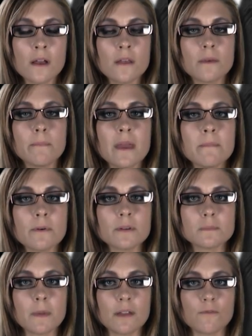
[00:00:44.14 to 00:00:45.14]
The paper
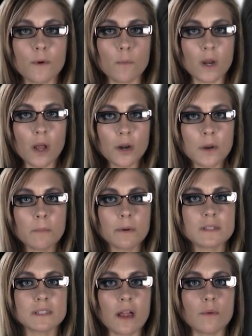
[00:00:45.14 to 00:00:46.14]
is made from 100%
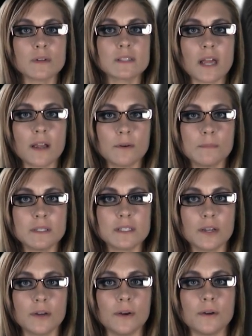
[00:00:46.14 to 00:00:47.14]
recycled
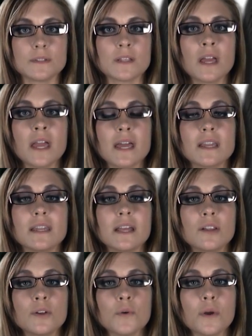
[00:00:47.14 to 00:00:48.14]
materials, and an
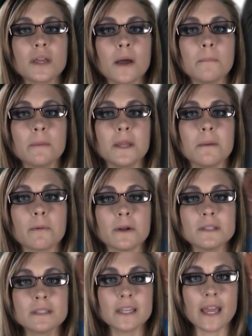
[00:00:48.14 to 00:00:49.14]
Illinois company
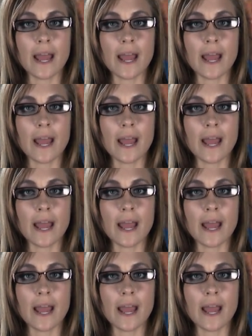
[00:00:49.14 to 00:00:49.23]
prints the